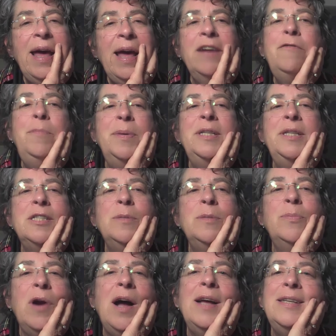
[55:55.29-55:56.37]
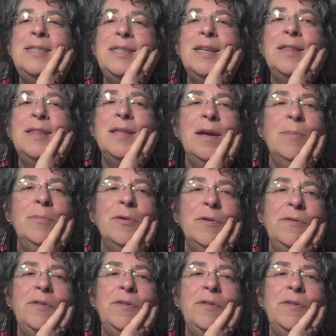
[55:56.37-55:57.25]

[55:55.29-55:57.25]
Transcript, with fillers: And I've been surprised at the number